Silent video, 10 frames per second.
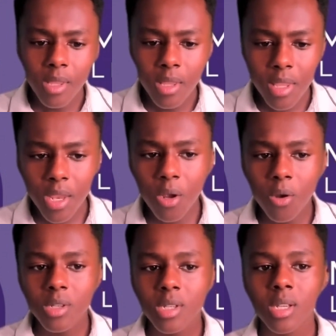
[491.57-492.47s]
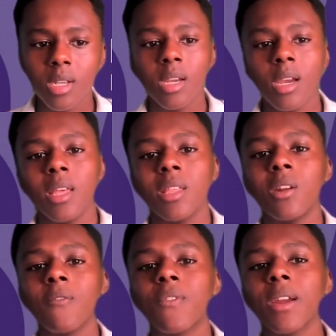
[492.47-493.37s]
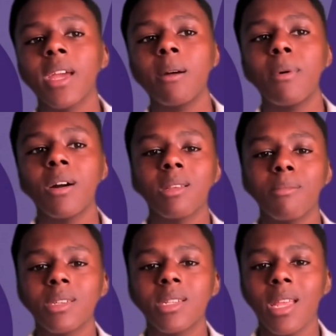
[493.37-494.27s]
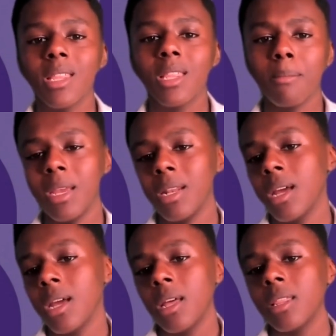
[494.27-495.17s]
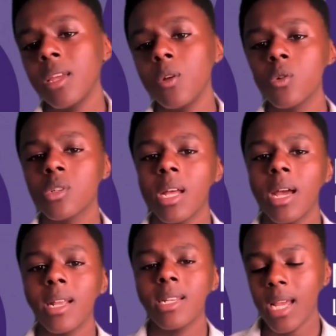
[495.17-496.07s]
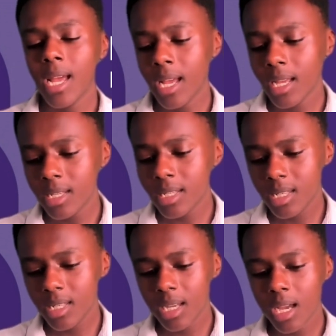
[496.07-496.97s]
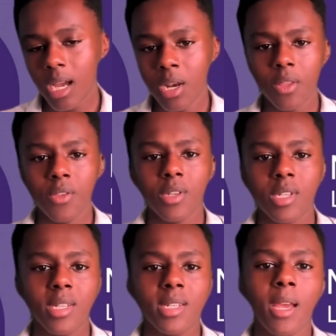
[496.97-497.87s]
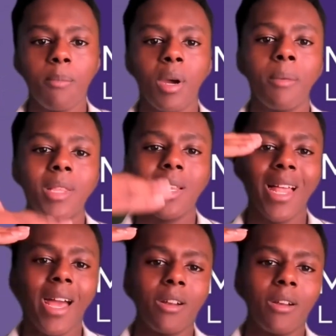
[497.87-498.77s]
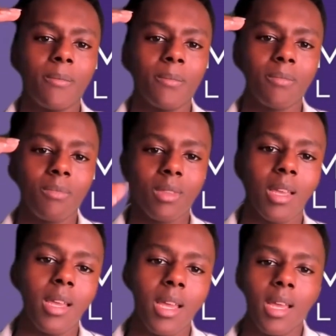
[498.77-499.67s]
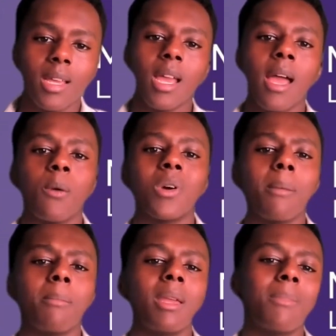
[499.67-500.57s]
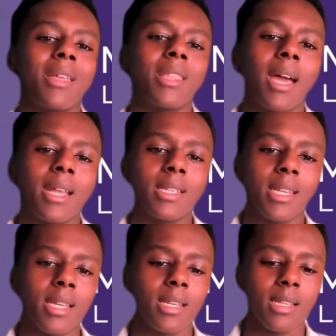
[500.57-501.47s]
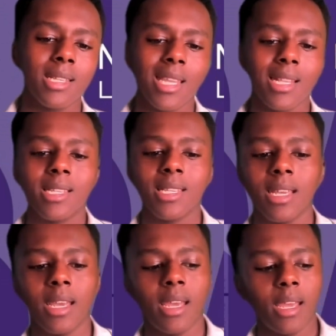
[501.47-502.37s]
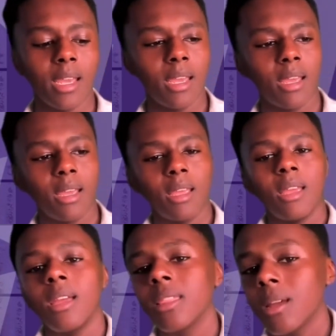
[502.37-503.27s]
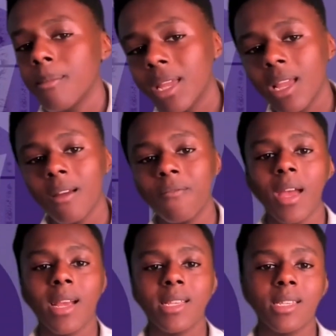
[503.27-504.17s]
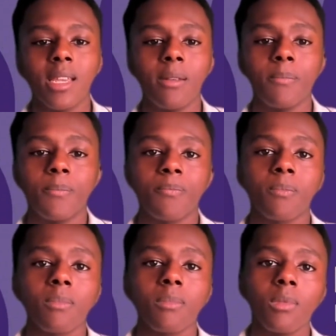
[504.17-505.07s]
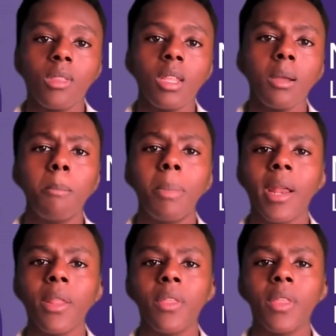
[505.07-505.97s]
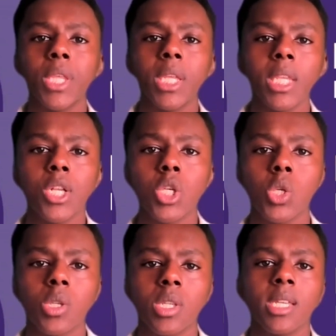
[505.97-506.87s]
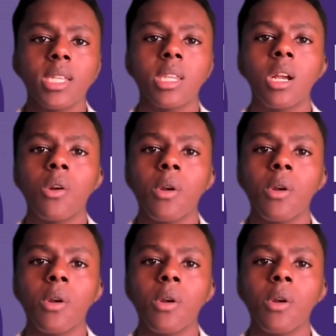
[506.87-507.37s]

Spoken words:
they don't they don't forget about the mistake they made. They use that as another step up the ladder. And what I mean by that is, let's say they're making a vaccine, but the thing they choose is not